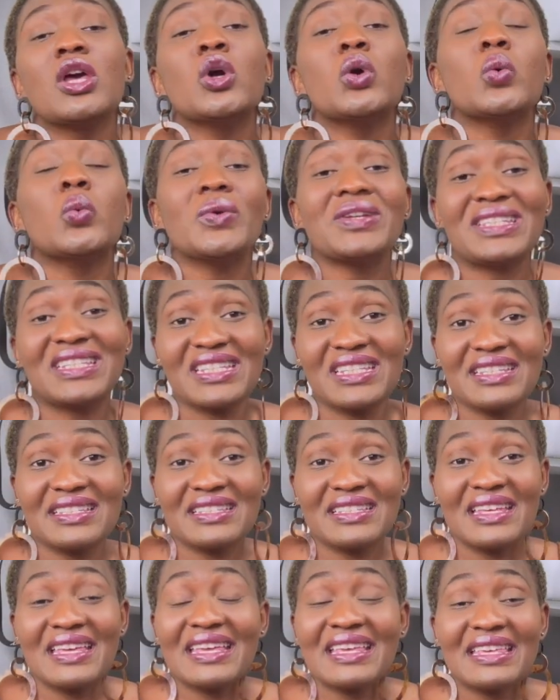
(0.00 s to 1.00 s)
which is
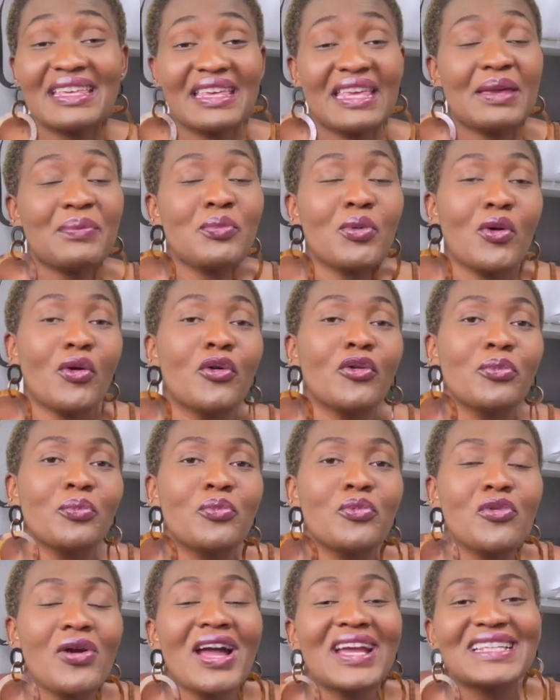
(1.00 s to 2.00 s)
keep on
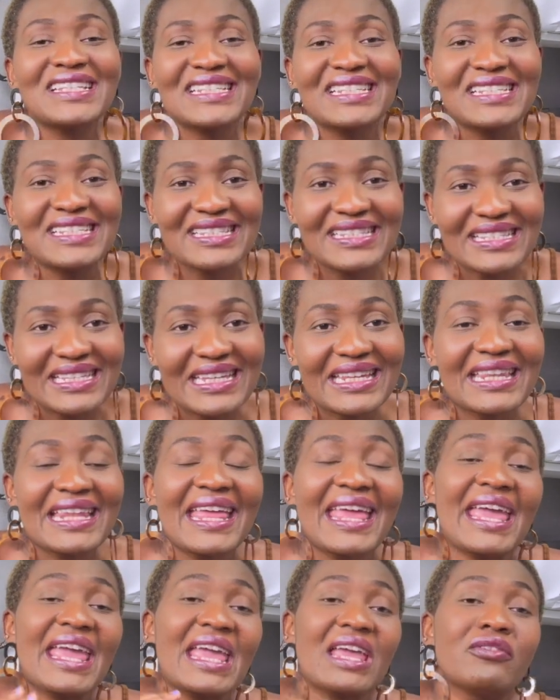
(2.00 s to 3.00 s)
practicing
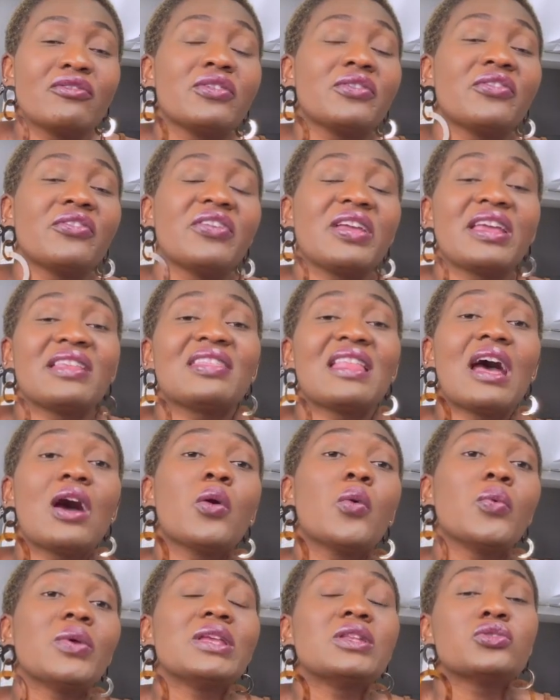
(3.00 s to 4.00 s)
everything
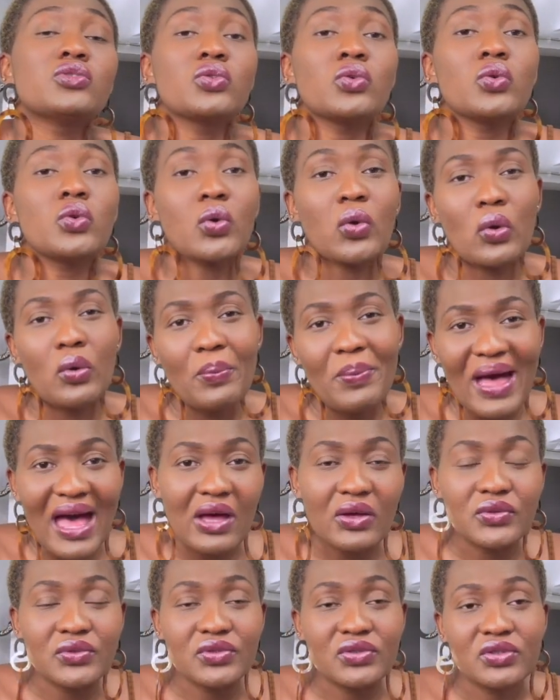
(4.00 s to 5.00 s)
that we talk
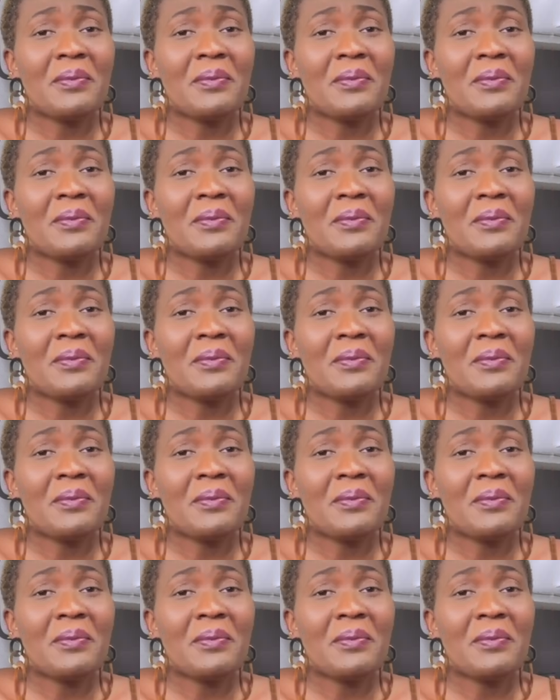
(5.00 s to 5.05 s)
about,